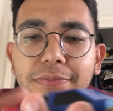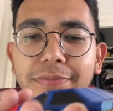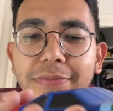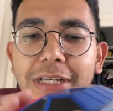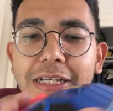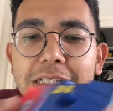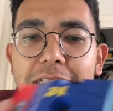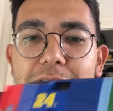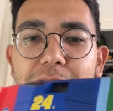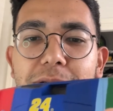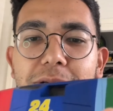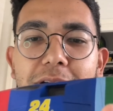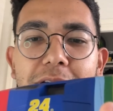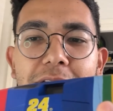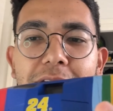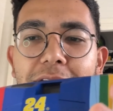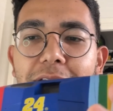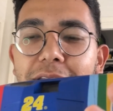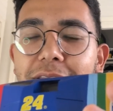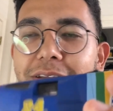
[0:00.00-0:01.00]
So
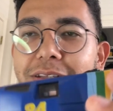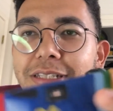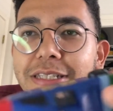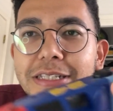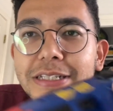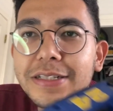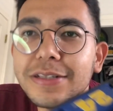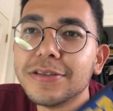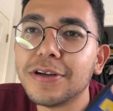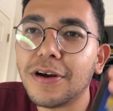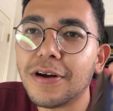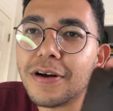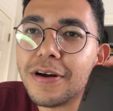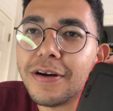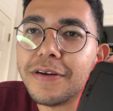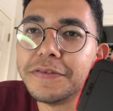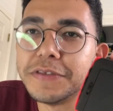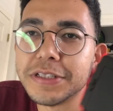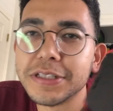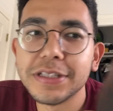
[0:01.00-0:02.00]
these things are
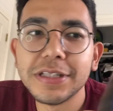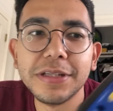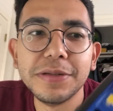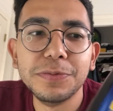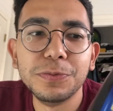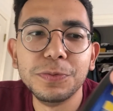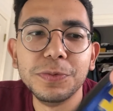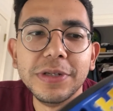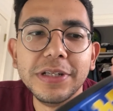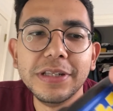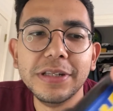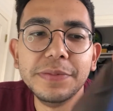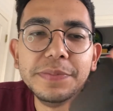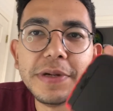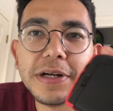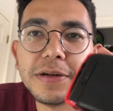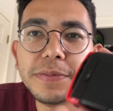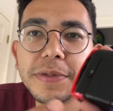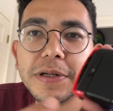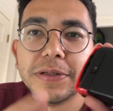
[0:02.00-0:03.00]
obviously really
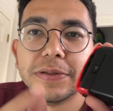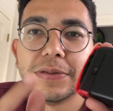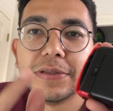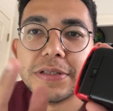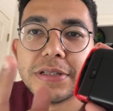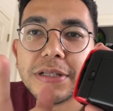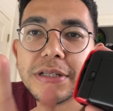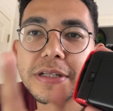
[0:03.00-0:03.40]
bare bones.